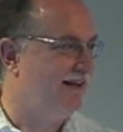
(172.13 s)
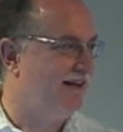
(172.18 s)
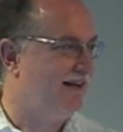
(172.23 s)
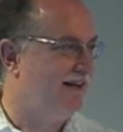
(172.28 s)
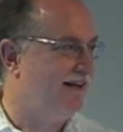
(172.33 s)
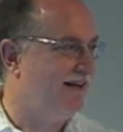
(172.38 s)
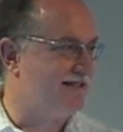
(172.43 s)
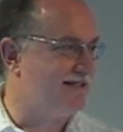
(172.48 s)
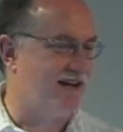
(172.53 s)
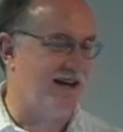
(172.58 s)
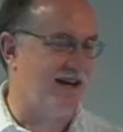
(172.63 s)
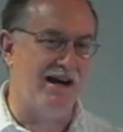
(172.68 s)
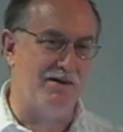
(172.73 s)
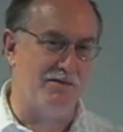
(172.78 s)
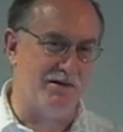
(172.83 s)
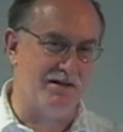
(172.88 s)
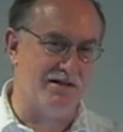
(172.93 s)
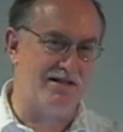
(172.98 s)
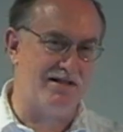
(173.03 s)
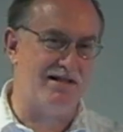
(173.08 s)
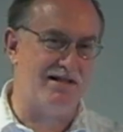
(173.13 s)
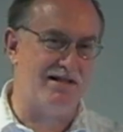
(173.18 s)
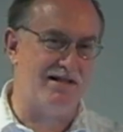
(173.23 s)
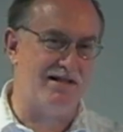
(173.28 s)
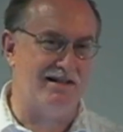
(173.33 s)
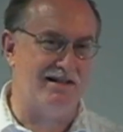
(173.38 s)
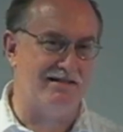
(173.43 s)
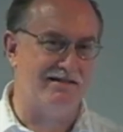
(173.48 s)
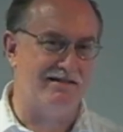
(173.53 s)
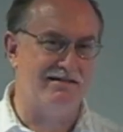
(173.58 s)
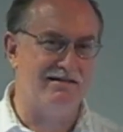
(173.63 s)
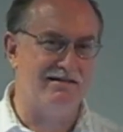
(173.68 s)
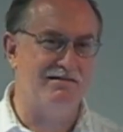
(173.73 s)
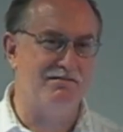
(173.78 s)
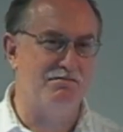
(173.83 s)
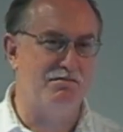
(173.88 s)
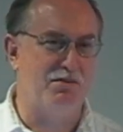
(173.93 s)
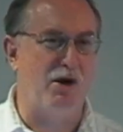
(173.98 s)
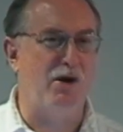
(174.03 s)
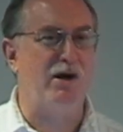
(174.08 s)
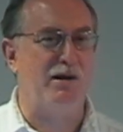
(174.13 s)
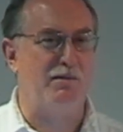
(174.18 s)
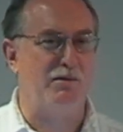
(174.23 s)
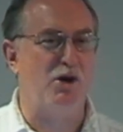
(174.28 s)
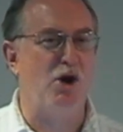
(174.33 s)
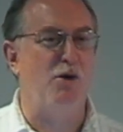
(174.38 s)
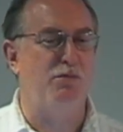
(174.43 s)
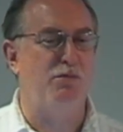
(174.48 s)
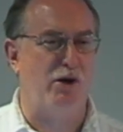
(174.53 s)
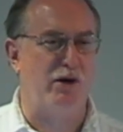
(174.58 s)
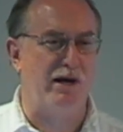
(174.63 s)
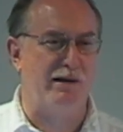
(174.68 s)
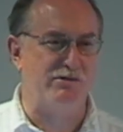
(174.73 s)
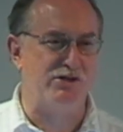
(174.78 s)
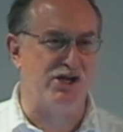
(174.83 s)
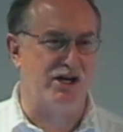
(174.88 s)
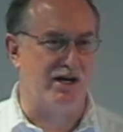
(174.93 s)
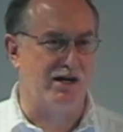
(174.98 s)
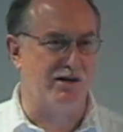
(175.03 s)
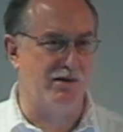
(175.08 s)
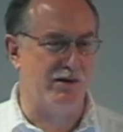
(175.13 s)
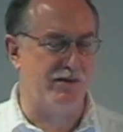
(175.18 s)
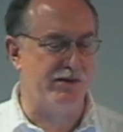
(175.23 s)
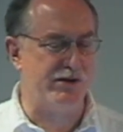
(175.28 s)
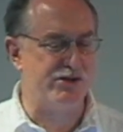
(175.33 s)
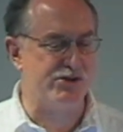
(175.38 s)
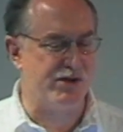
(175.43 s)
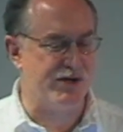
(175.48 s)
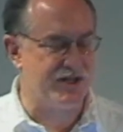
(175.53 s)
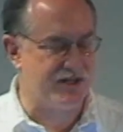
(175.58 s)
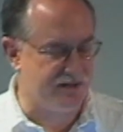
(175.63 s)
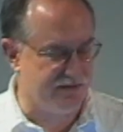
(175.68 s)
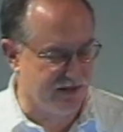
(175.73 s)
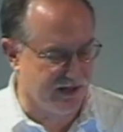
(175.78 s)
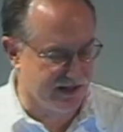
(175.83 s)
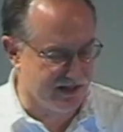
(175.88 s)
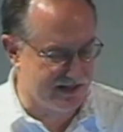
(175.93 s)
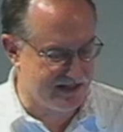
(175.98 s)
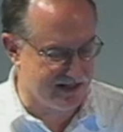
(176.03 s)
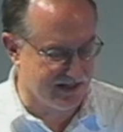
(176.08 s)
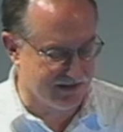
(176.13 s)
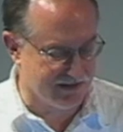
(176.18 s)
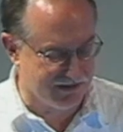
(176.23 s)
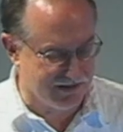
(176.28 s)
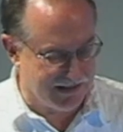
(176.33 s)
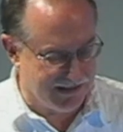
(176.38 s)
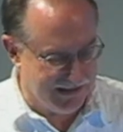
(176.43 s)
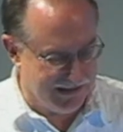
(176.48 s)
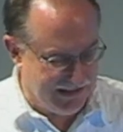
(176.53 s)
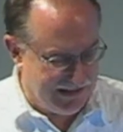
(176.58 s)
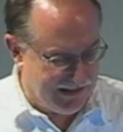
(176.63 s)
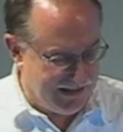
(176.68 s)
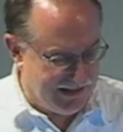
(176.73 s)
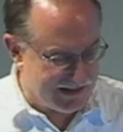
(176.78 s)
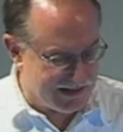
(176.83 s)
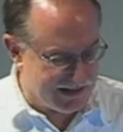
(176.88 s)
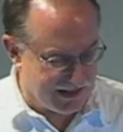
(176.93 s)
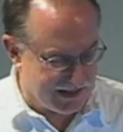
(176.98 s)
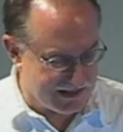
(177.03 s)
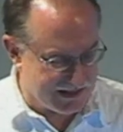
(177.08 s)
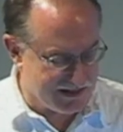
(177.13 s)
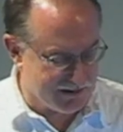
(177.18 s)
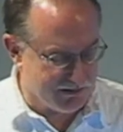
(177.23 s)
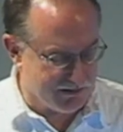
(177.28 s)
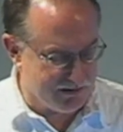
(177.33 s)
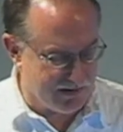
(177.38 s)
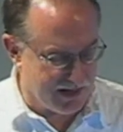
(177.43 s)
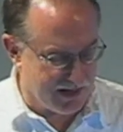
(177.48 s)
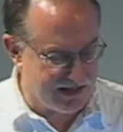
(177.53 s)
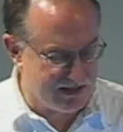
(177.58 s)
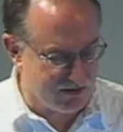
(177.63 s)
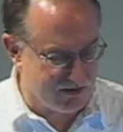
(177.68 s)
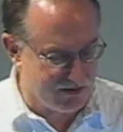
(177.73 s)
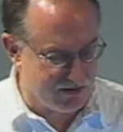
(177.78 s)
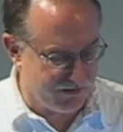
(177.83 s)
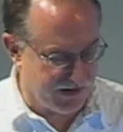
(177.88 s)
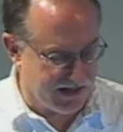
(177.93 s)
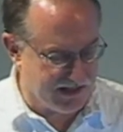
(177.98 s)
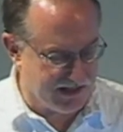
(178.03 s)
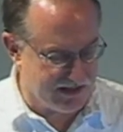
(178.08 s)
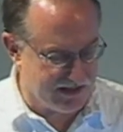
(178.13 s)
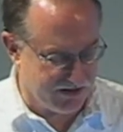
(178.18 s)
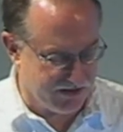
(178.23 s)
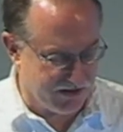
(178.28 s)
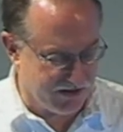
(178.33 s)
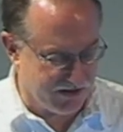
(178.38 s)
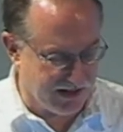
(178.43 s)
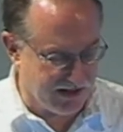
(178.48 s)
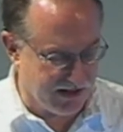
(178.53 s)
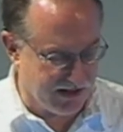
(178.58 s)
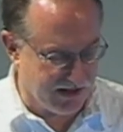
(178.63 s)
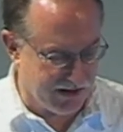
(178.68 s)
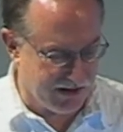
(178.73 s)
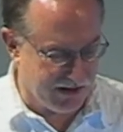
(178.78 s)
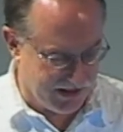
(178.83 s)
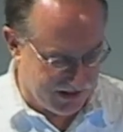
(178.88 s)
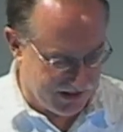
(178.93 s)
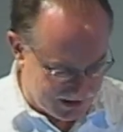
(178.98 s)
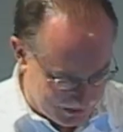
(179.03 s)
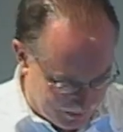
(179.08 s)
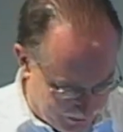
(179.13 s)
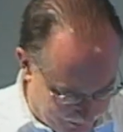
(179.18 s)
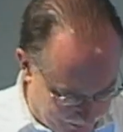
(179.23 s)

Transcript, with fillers: uh, Sican was the program, co-program chair with Rich Riesenfeld. So uh, some nice old friends here in the audience.